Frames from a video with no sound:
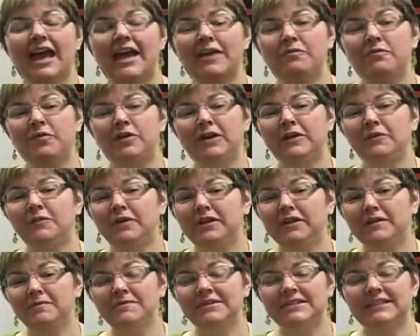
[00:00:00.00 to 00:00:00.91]
I'm Winnie
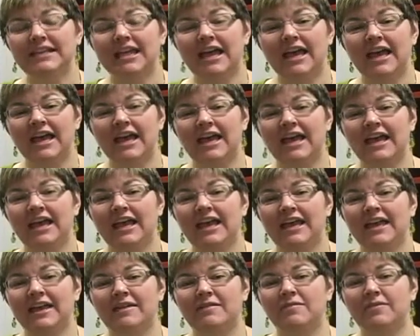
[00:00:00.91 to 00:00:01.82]
Williams. I
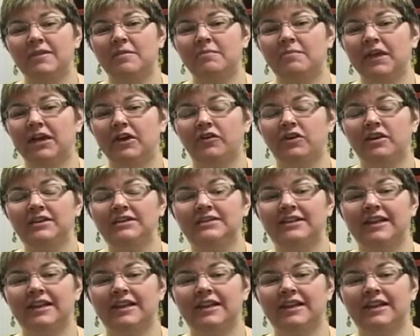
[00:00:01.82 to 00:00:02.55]
am the parent